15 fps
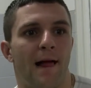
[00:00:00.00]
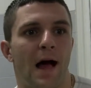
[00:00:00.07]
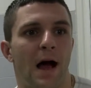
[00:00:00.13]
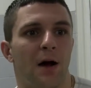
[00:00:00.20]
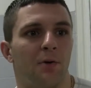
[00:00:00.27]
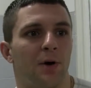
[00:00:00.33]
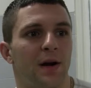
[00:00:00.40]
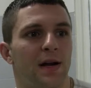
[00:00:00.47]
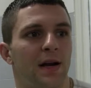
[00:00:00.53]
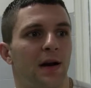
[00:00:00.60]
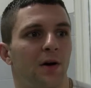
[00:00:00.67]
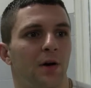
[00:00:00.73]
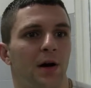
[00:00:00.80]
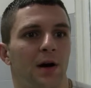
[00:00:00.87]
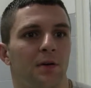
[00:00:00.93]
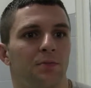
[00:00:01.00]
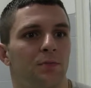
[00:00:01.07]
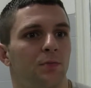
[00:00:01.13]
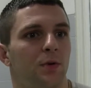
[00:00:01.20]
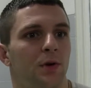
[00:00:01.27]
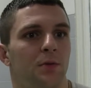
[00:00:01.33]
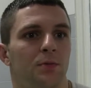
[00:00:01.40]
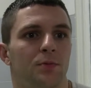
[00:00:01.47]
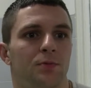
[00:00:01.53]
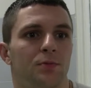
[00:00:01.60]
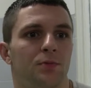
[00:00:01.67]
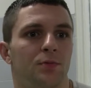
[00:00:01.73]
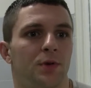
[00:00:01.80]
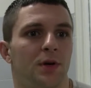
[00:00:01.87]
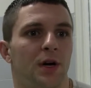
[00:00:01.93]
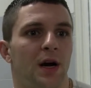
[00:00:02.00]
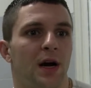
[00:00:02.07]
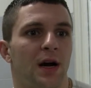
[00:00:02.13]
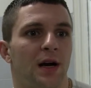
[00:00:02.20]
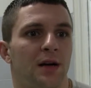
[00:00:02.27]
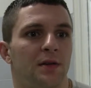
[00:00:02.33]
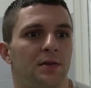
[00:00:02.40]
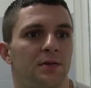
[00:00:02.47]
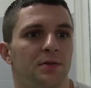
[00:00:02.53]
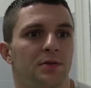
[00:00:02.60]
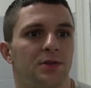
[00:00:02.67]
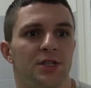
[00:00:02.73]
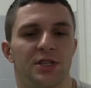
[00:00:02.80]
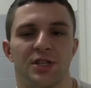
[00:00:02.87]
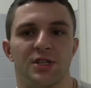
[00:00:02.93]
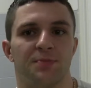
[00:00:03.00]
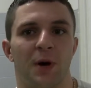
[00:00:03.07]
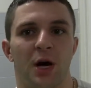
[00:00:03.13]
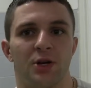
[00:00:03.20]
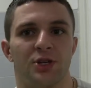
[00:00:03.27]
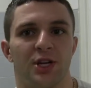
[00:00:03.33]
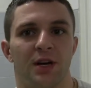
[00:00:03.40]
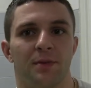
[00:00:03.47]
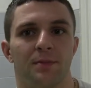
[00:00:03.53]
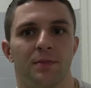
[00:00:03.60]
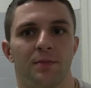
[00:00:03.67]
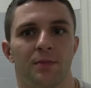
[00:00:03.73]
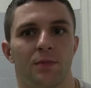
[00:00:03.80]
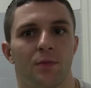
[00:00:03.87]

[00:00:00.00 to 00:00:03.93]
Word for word: Uh, right now, uh, we're, we're uh, just a small gym.